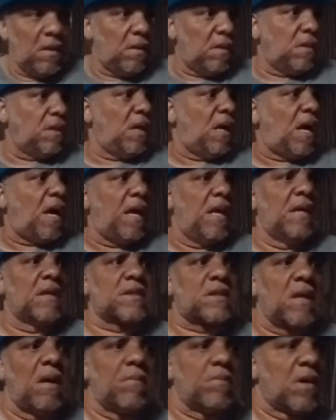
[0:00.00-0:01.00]
Yeah, I have
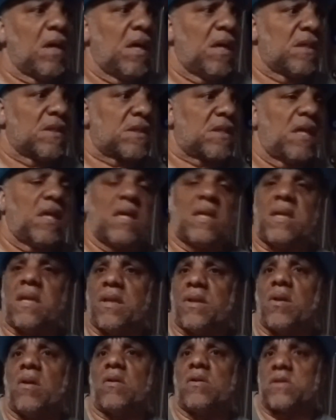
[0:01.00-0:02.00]
some guns hid
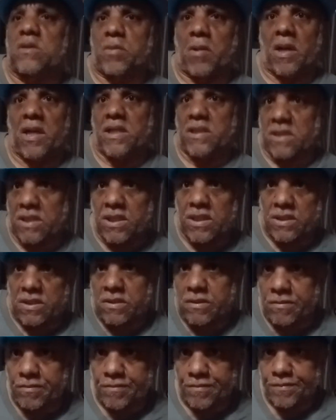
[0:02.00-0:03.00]
in those
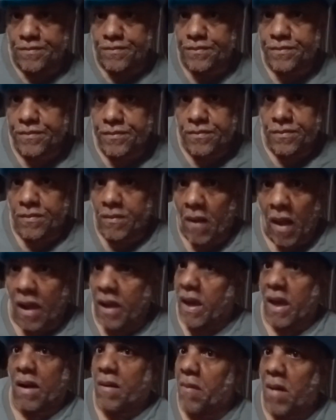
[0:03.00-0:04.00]
places. I
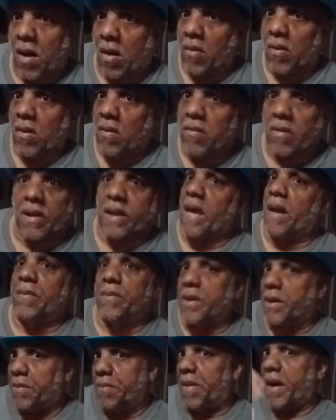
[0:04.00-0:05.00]
got them all over. I got them
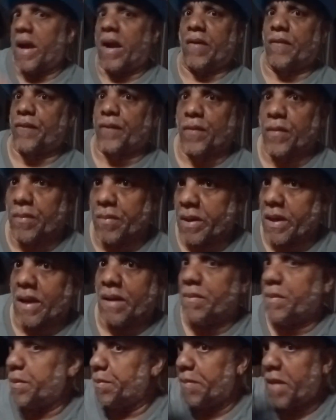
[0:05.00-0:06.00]
in the bathroom. I got
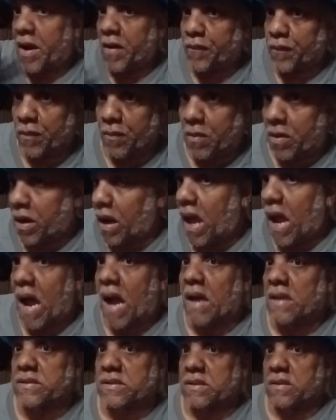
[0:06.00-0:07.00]
them in the bathroom
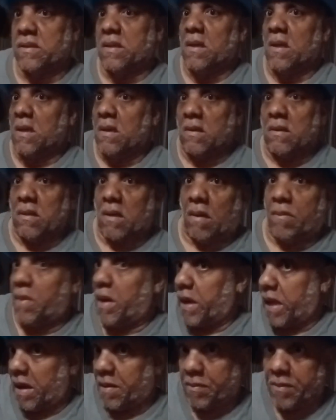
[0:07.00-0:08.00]
closet. I
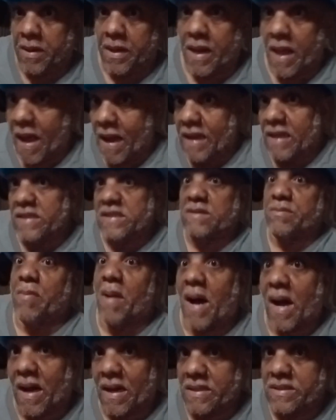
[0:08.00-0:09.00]
might have them in the
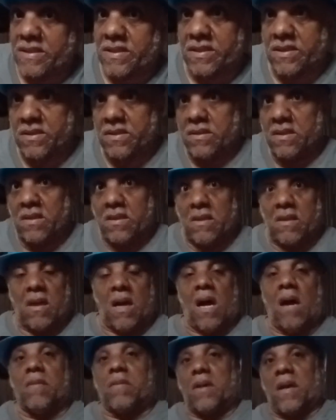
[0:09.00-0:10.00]
icebox.
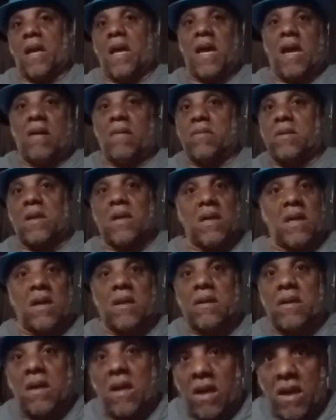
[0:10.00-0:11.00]
I'm going to have a
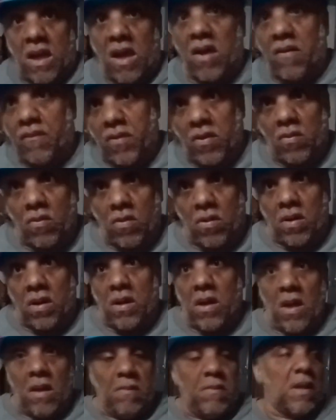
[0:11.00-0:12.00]
gun everywhere
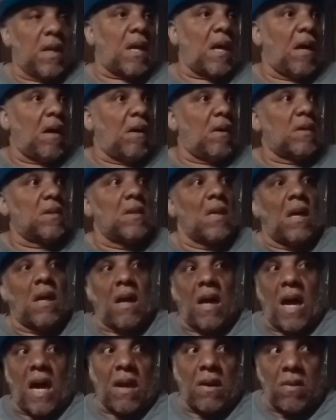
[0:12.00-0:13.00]
because
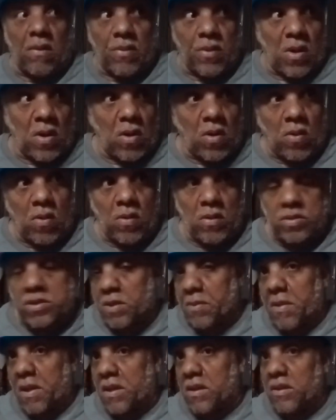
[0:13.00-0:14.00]
I don't know if somebody's